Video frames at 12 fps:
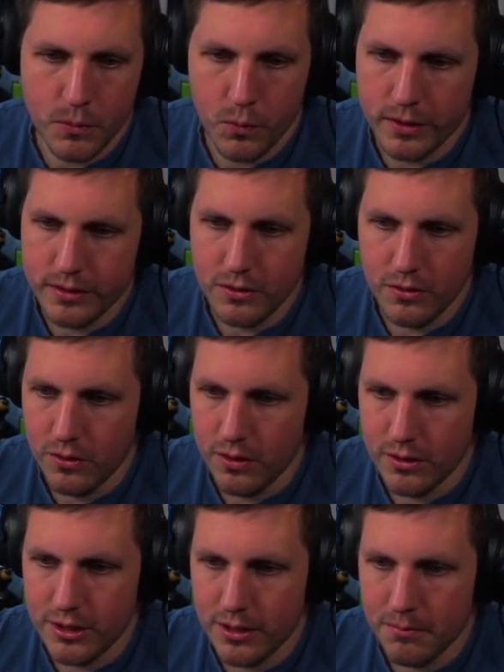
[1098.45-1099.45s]
Once you do your
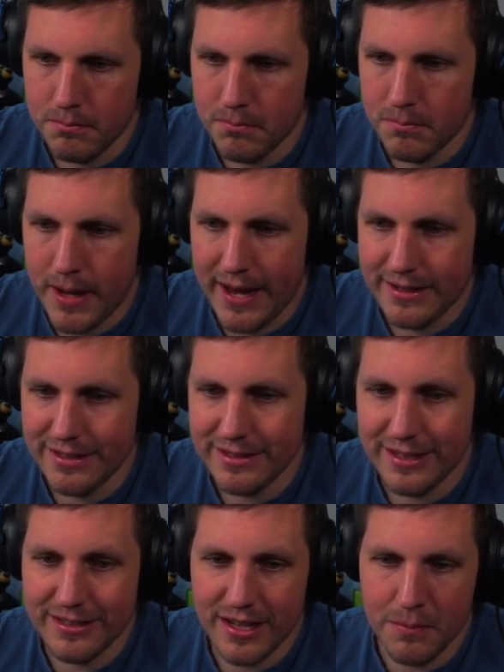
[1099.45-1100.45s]
gym badges,
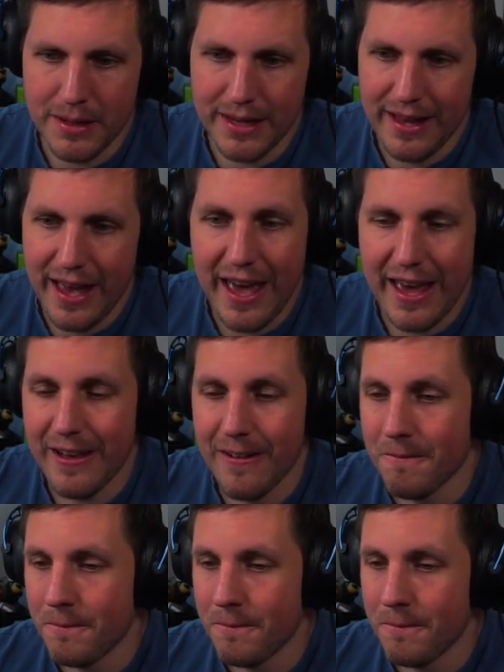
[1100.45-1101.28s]
it's going to be a